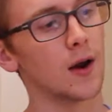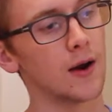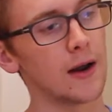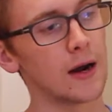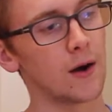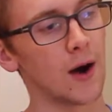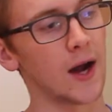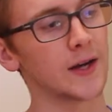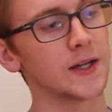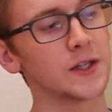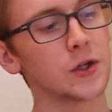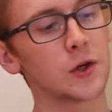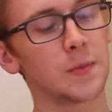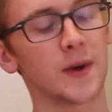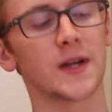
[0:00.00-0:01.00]
Now, I need
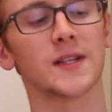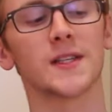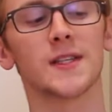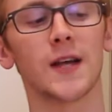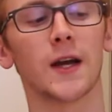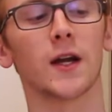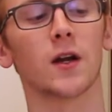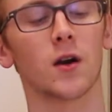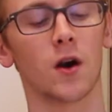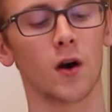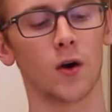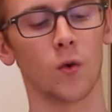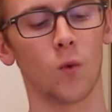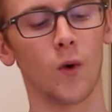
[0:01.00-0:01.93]
you to pick a second card,